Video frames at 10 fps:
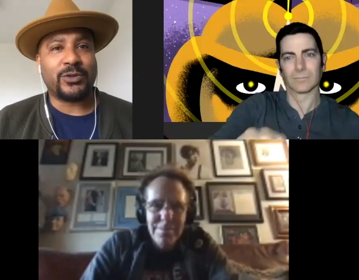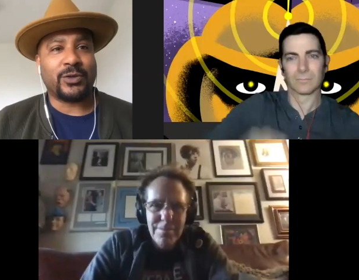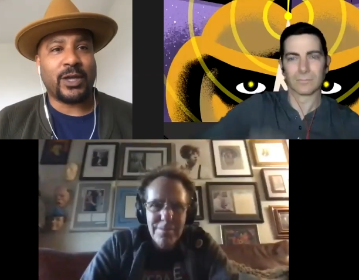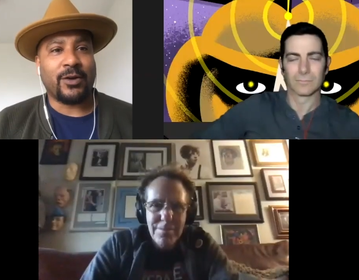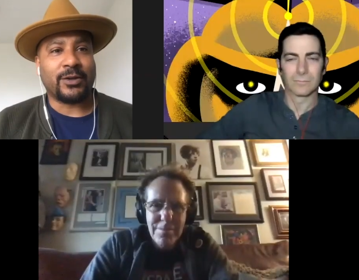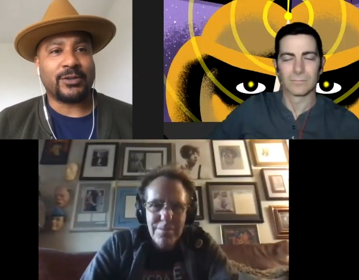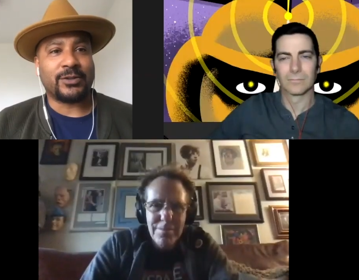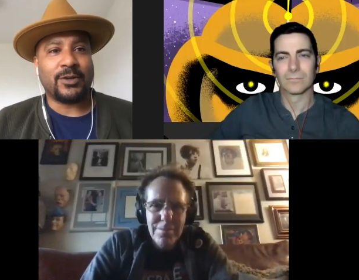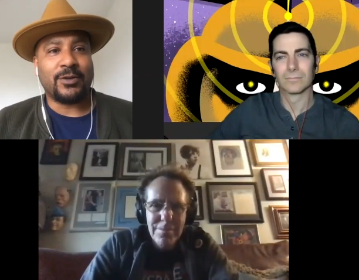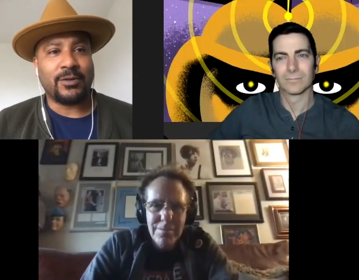Speaker 1: character
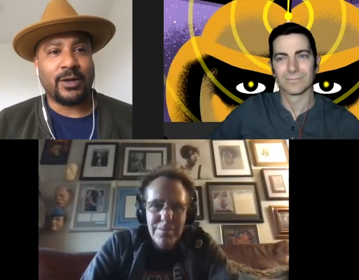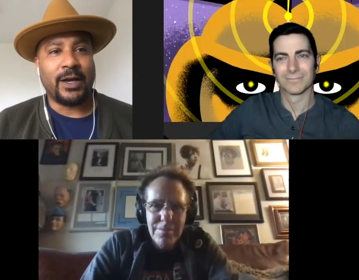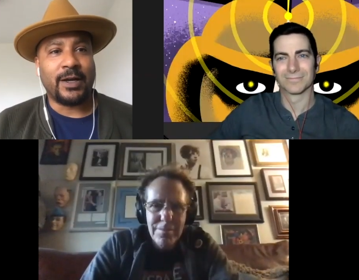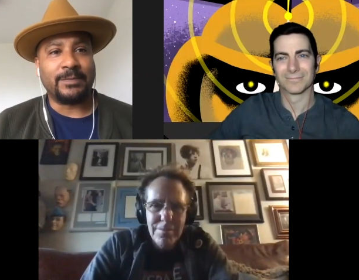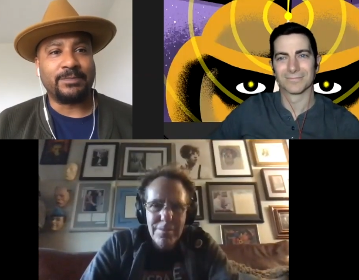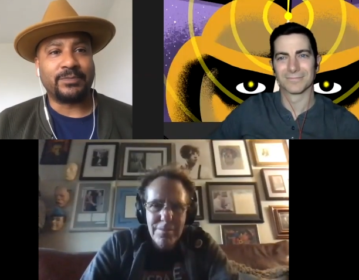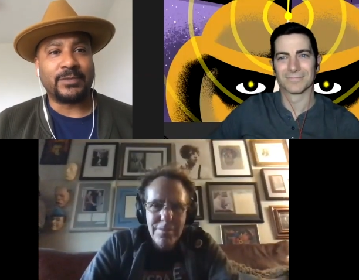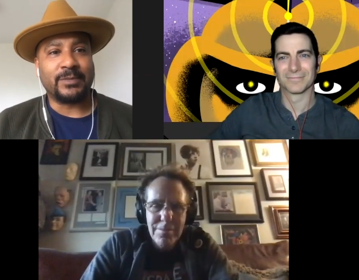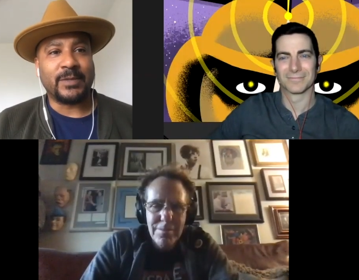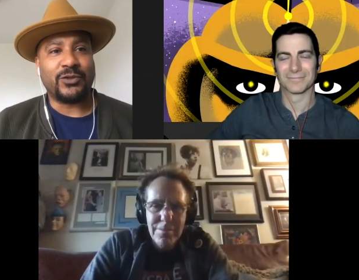so
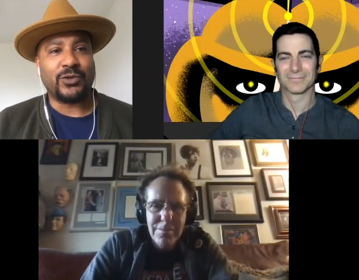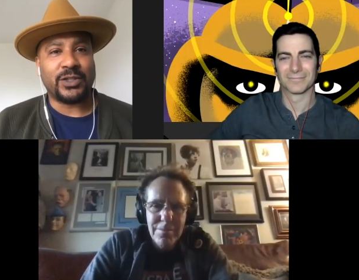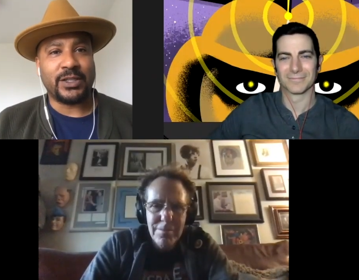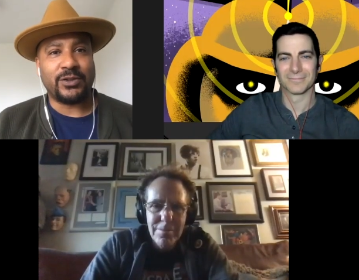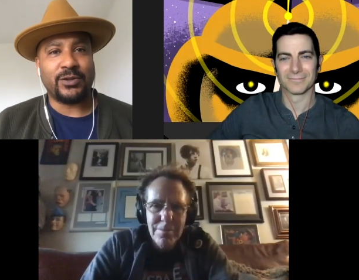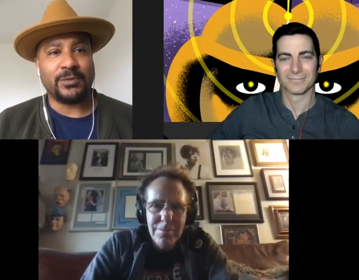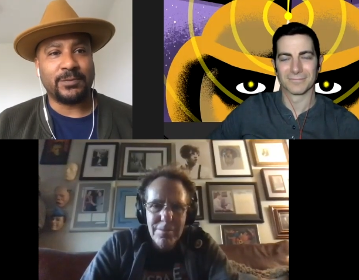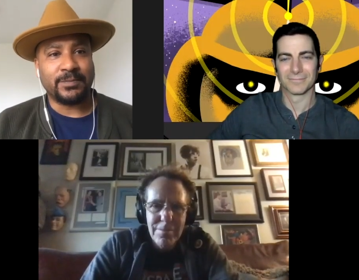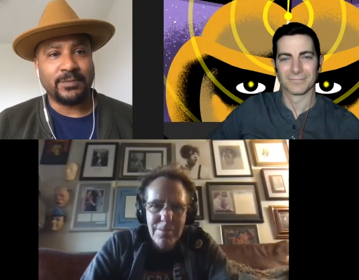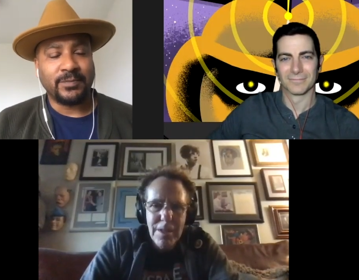uh, interesting too.
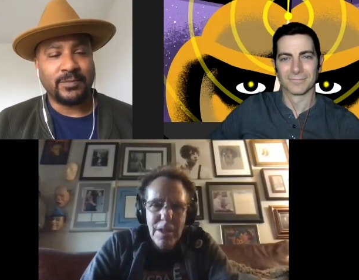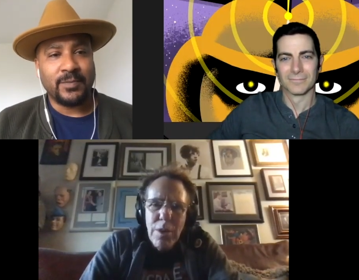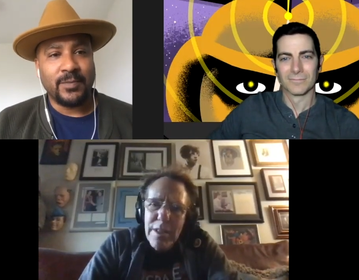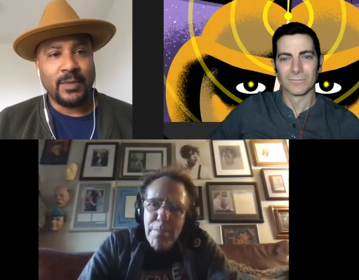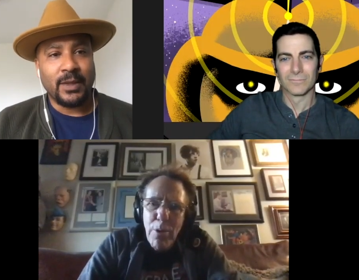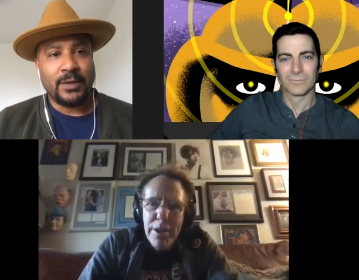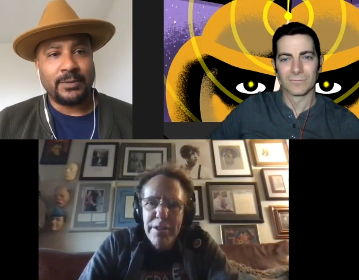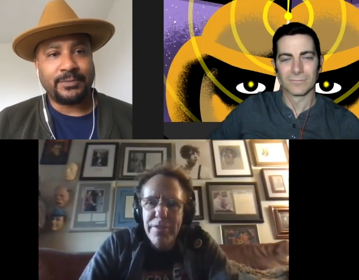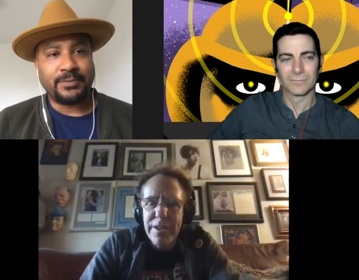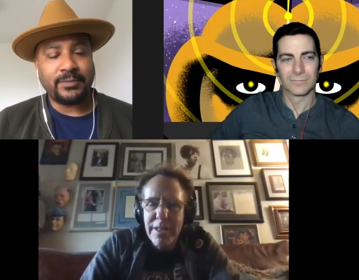
Speaker 2: Well, a point of
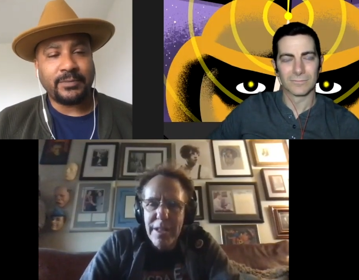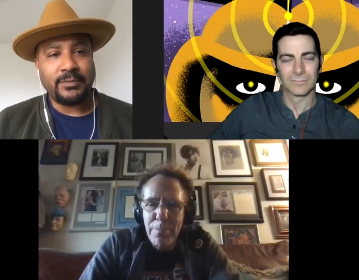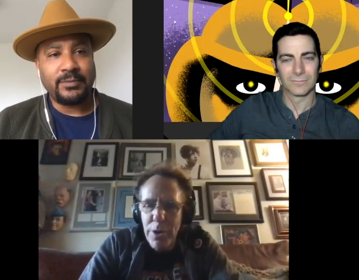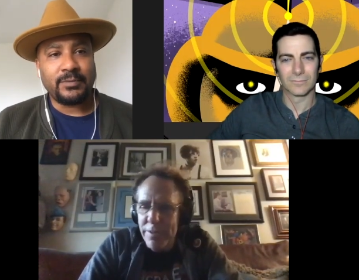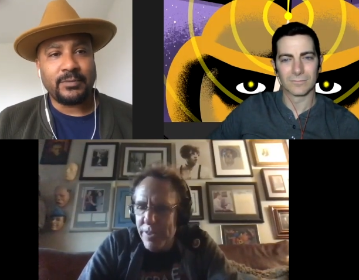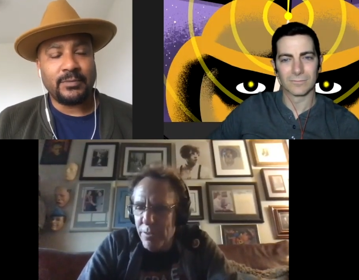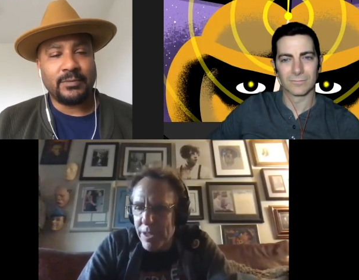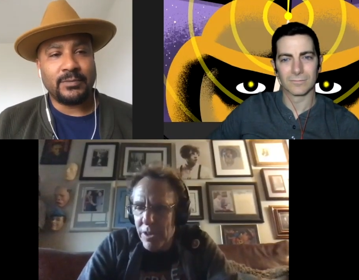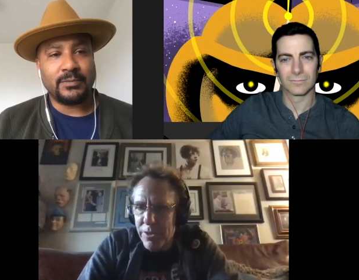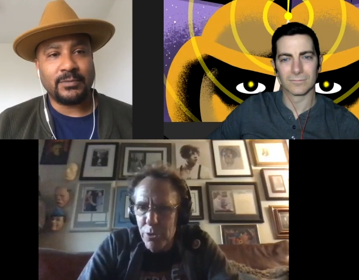it, a point of it that we all
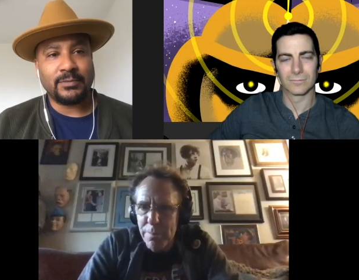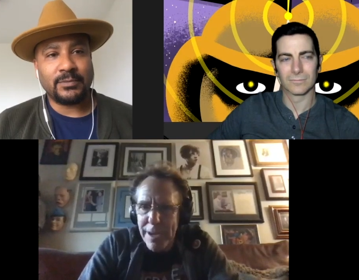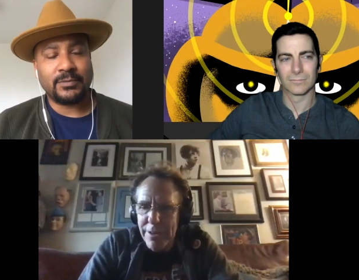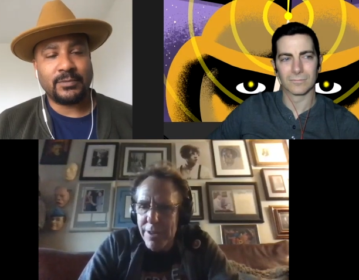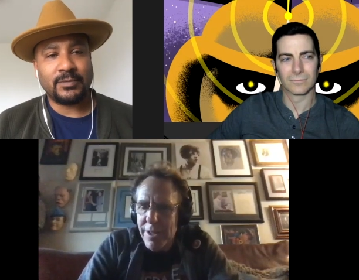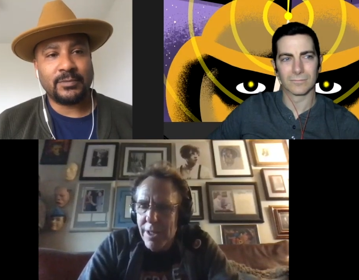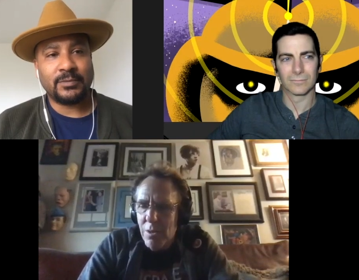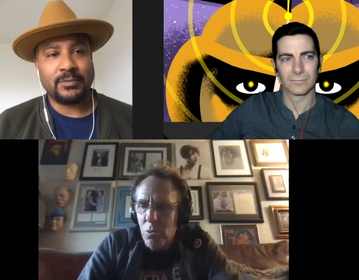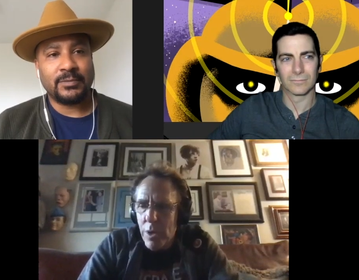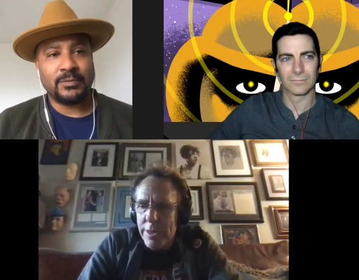knew about
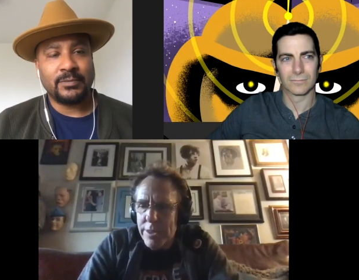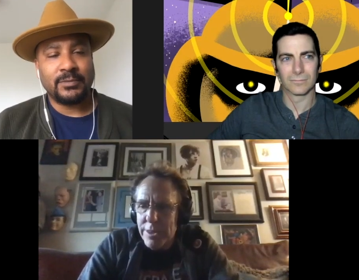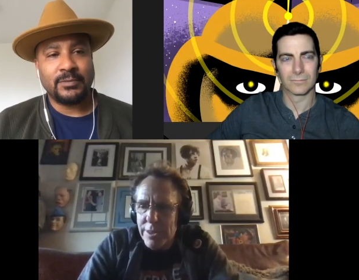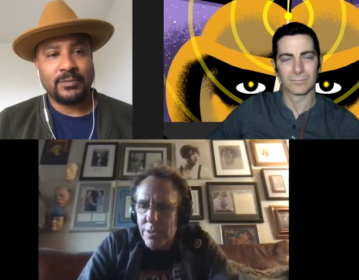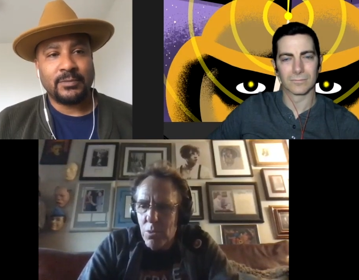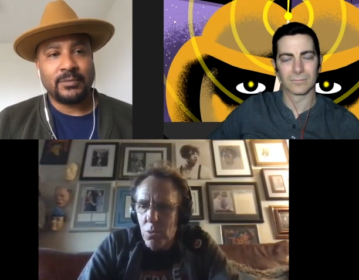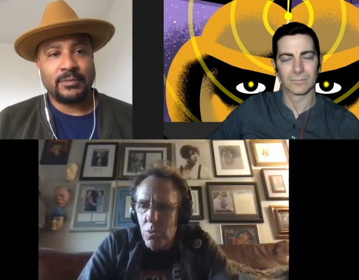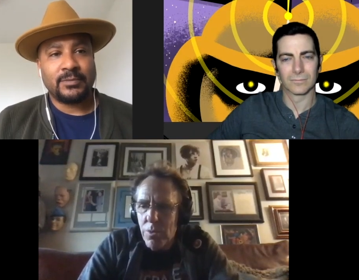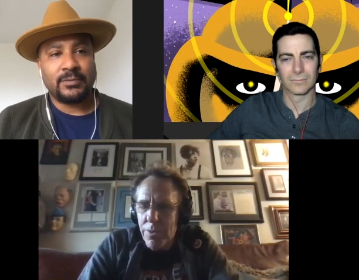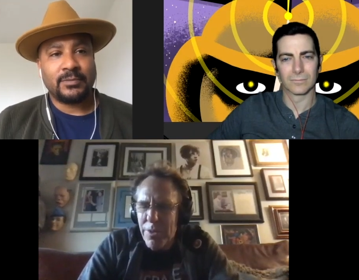was
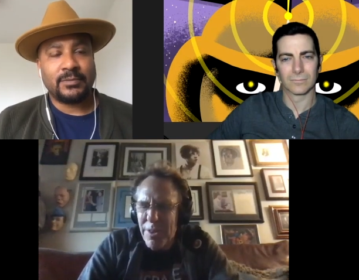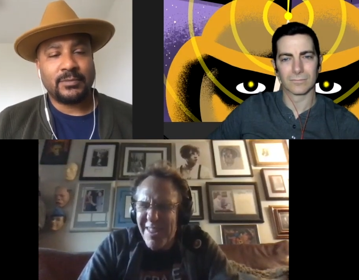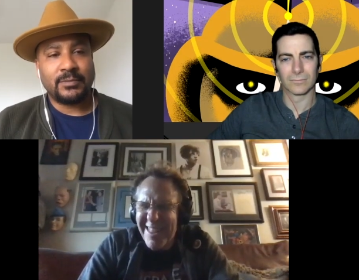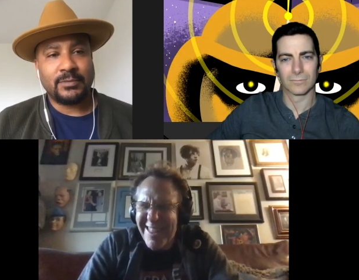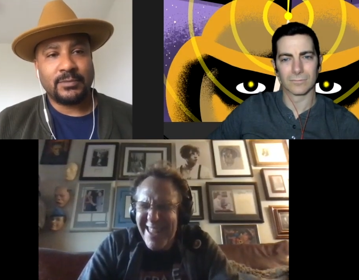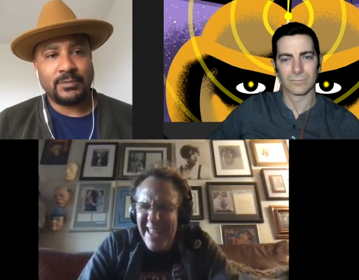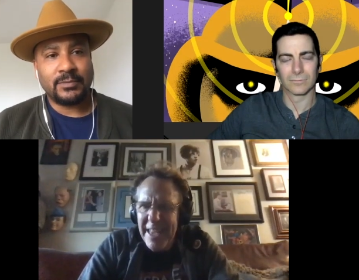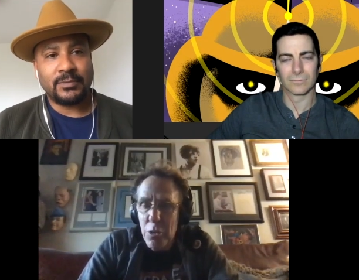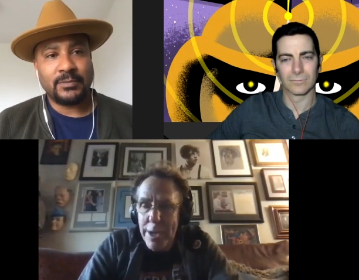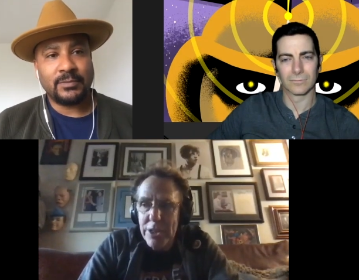the, the key
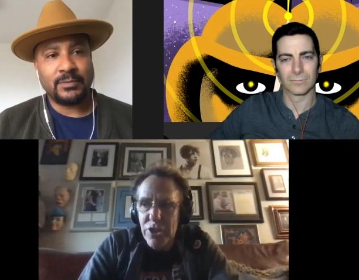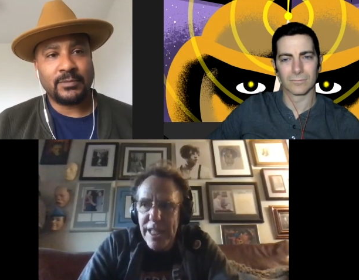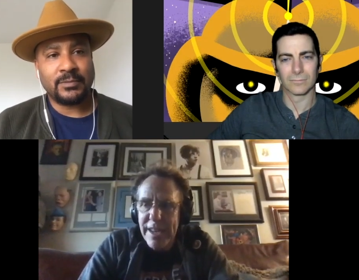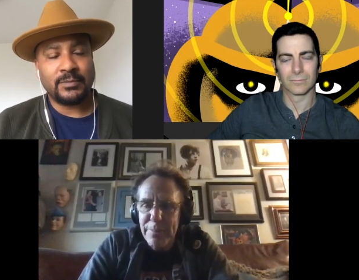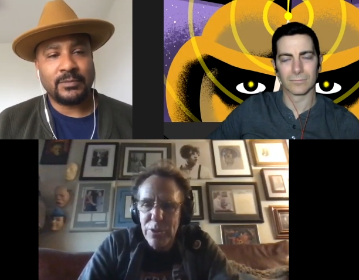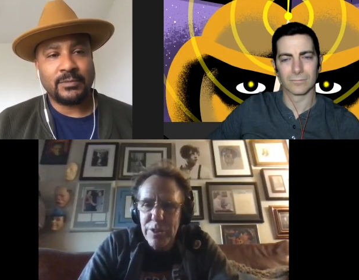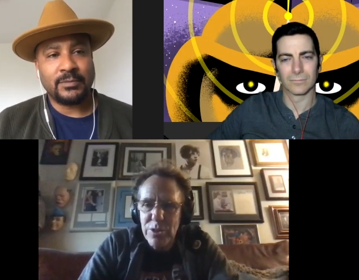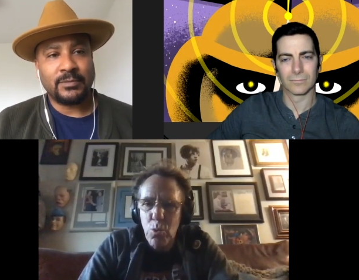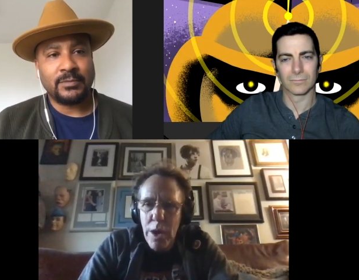question of that episode is why